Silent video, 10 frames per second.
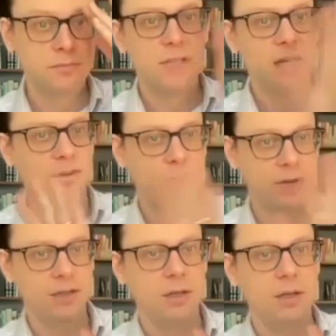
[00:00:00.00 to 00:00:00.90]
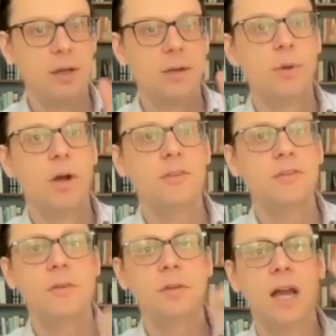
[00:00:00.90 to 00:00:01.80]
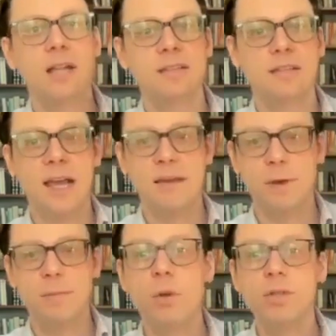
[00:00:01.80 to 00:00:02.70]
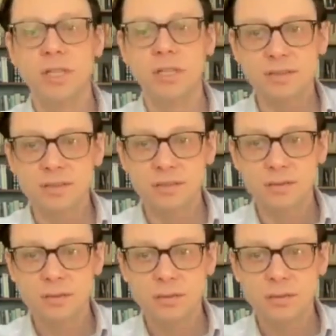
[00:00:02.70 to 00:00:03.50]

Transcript: That's fine. But also God doesn't have emotions,